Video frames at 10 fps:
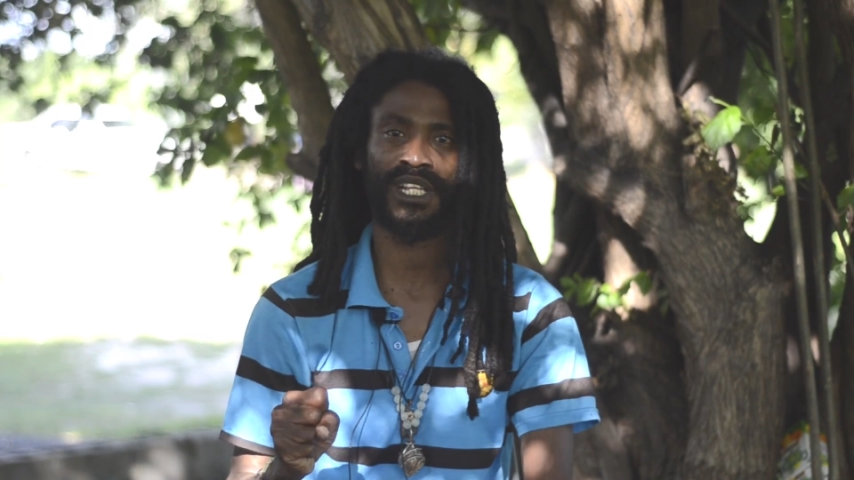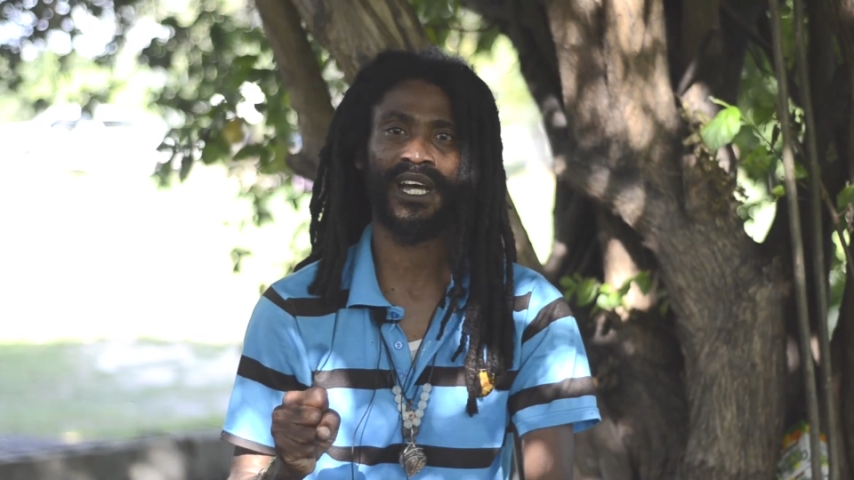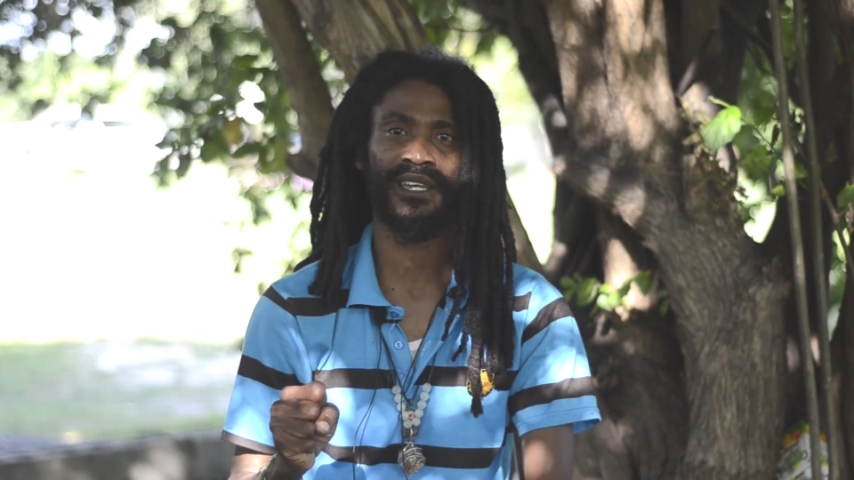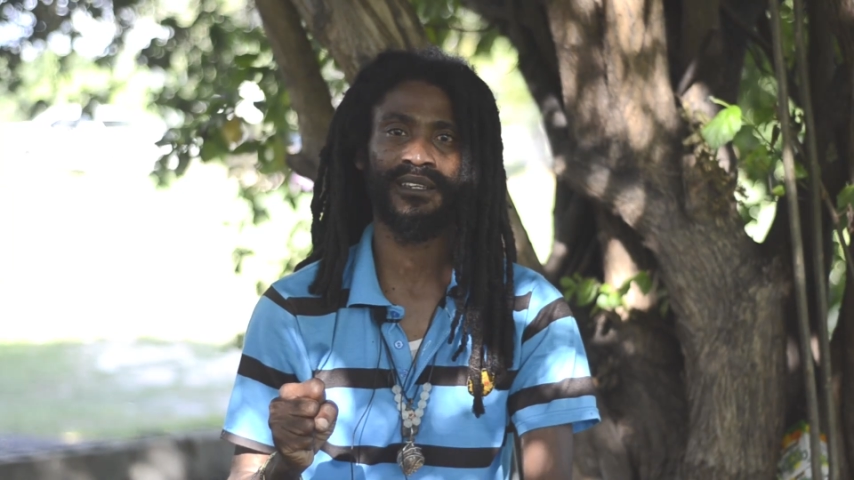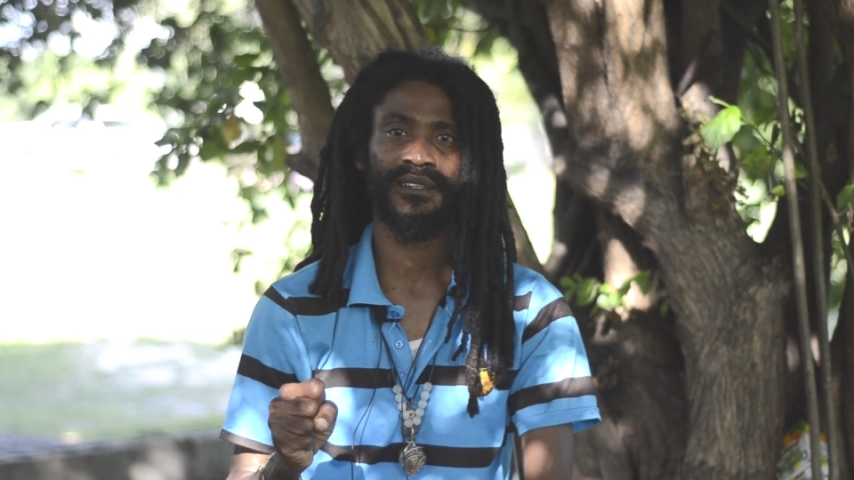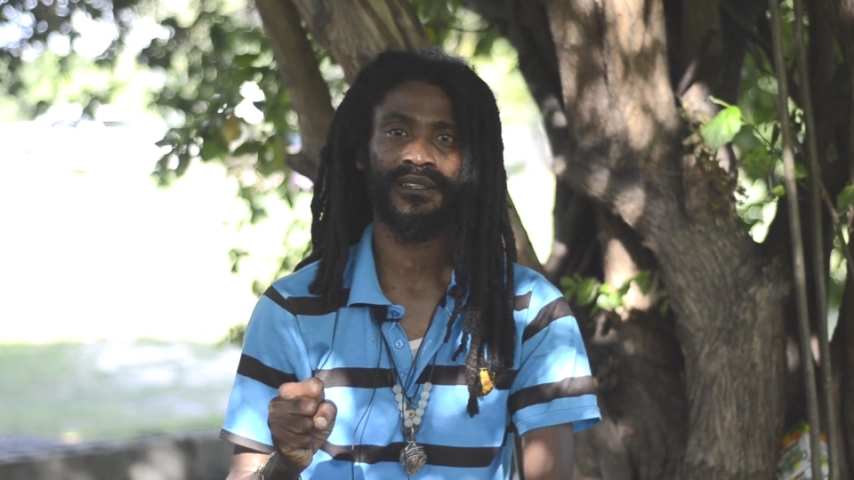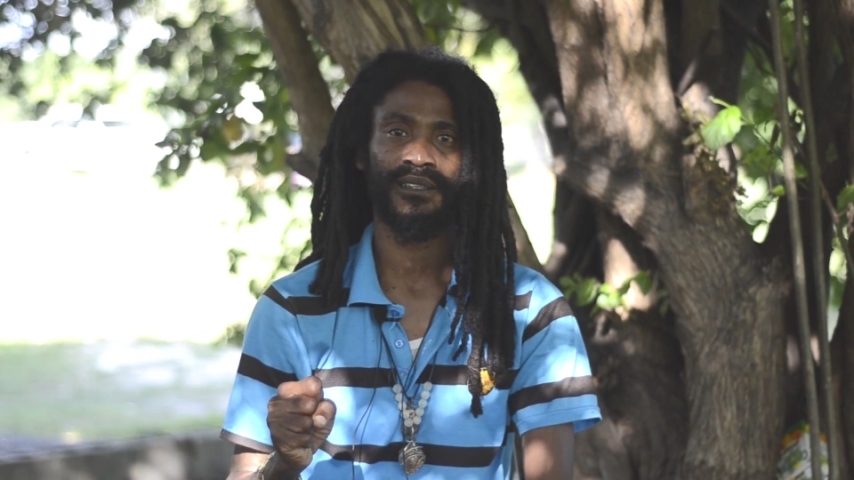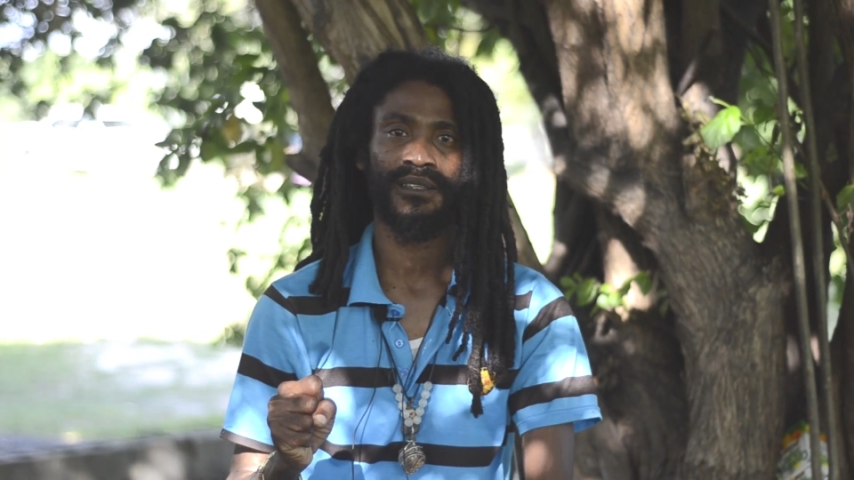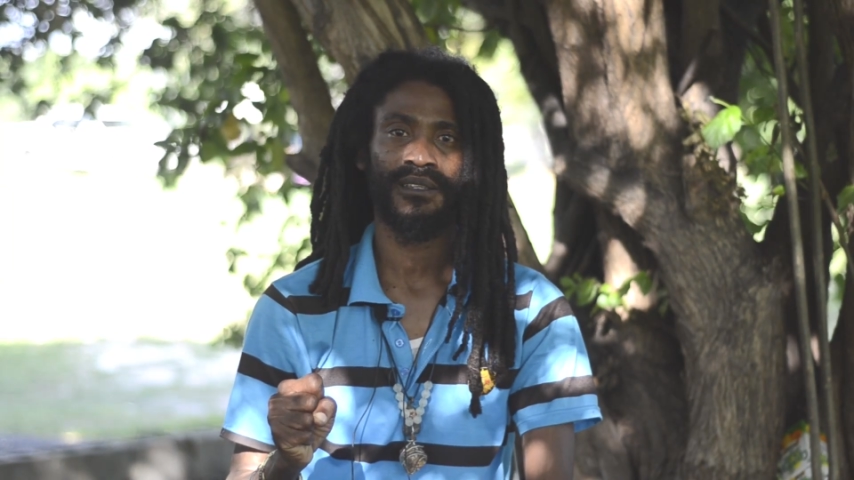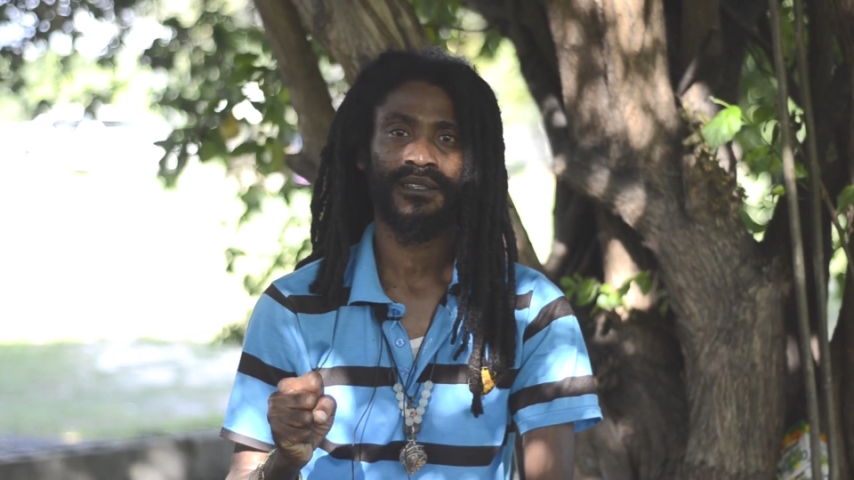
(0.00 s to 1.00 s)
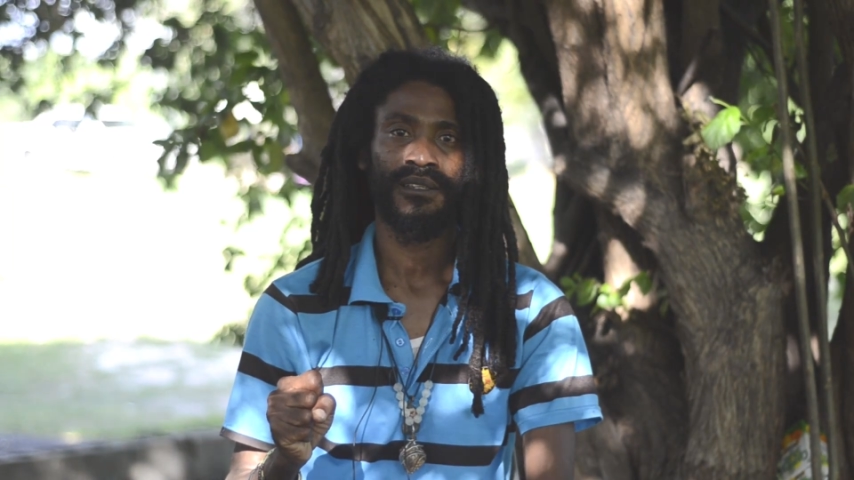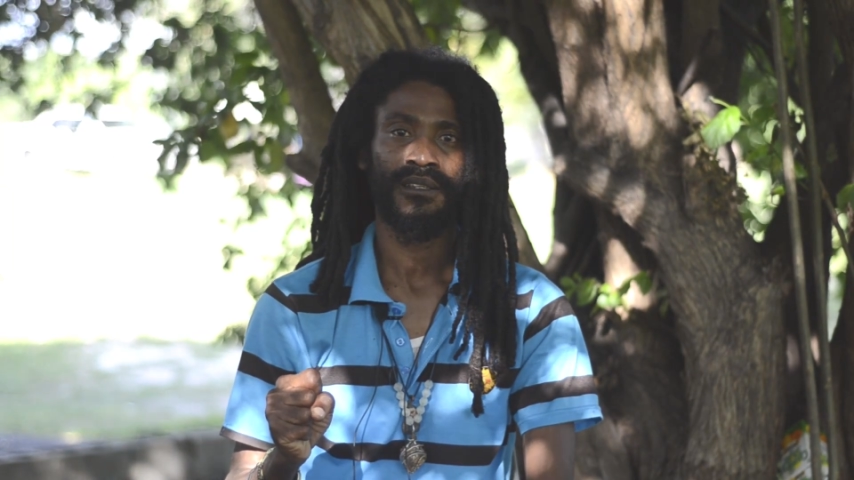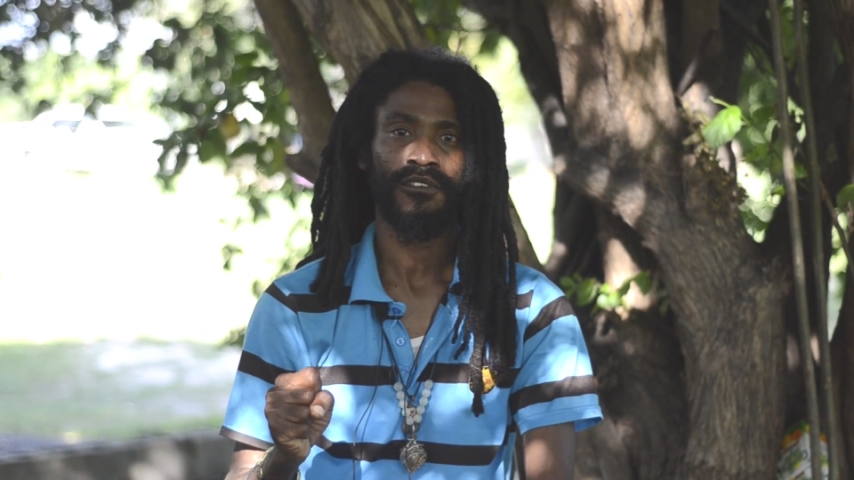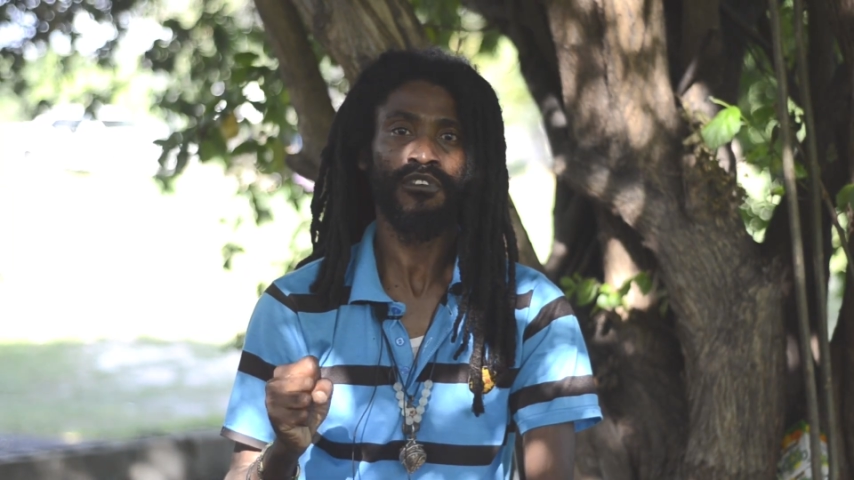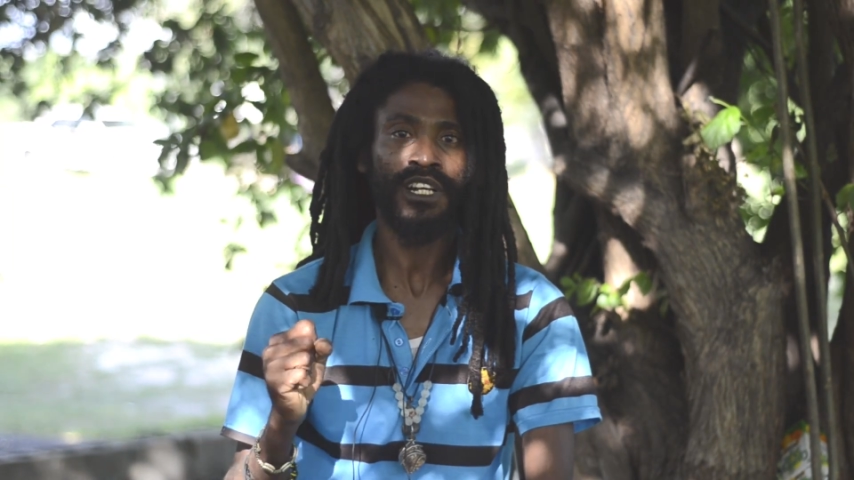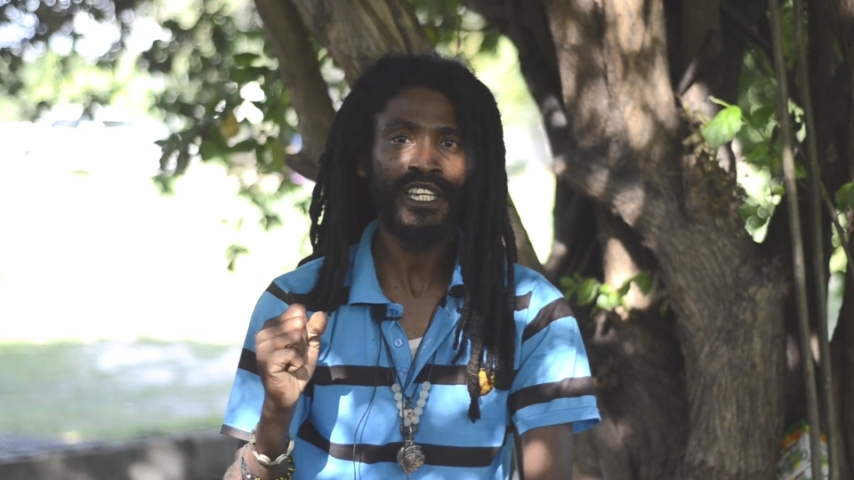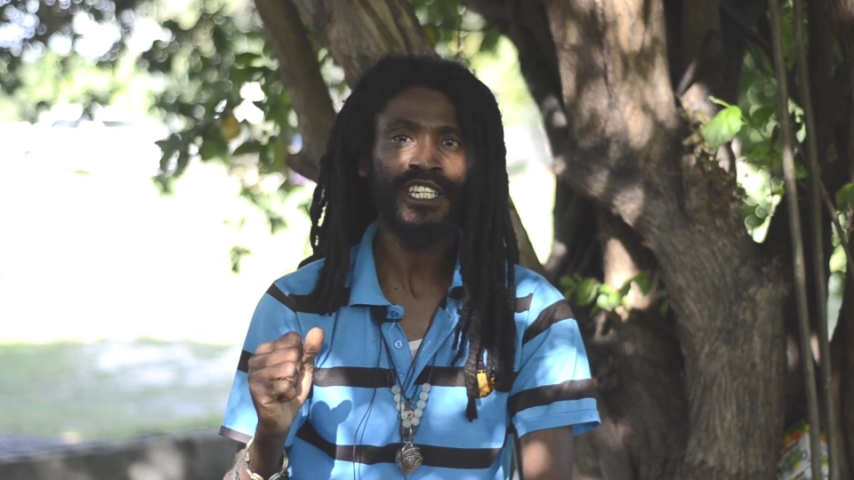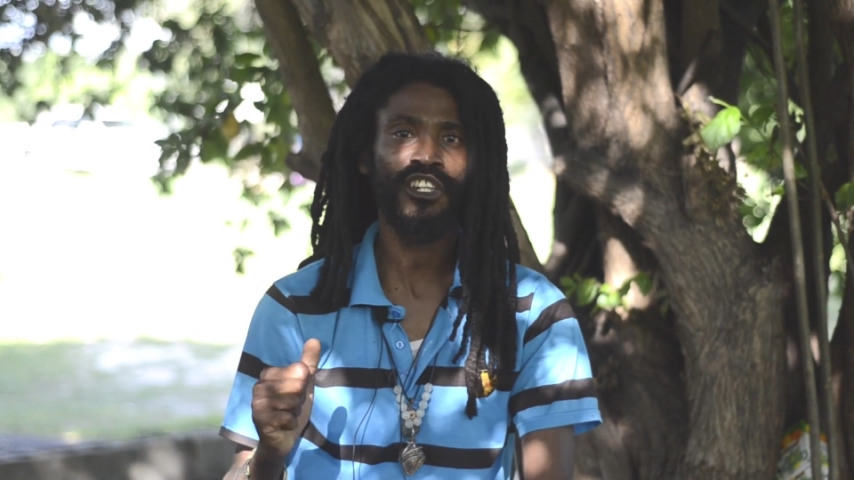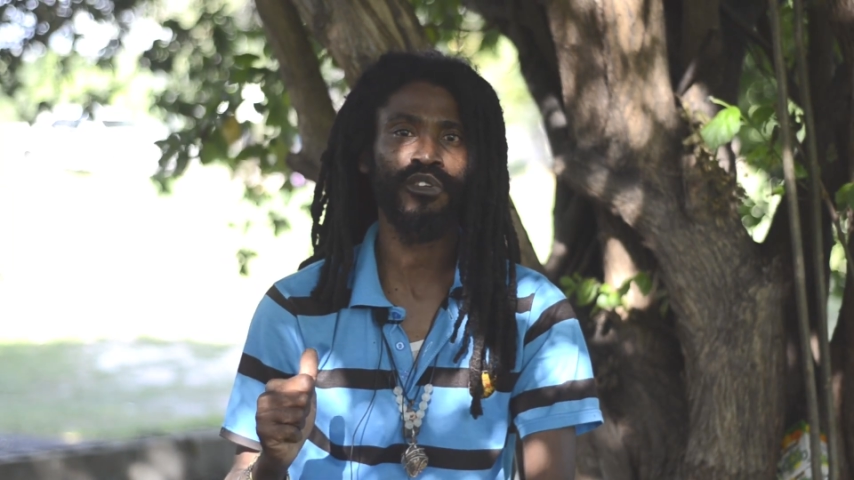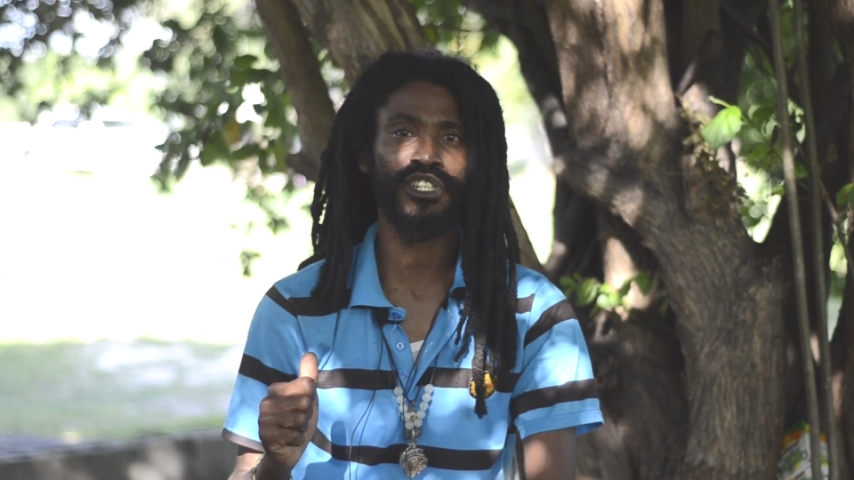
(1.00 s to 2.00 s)
High.
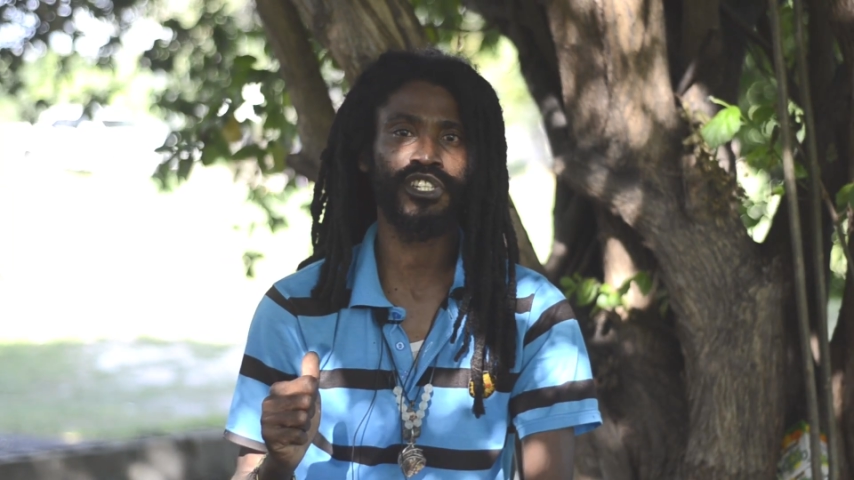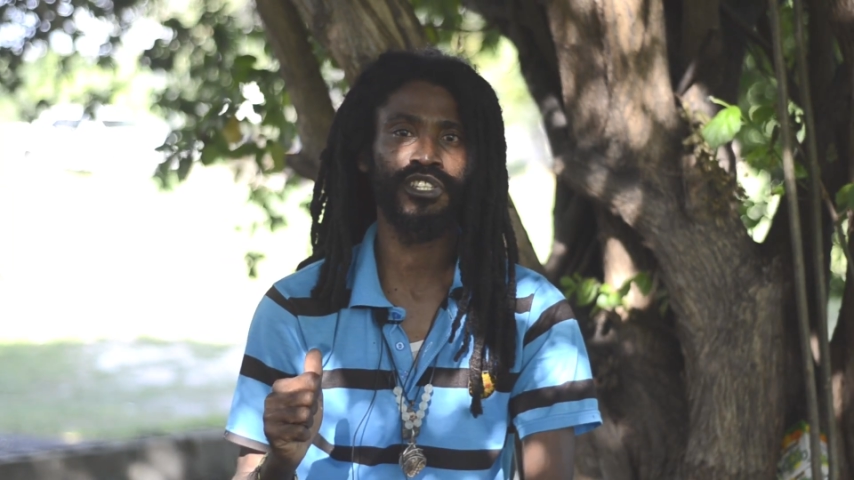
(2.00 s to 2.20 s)
Relinquish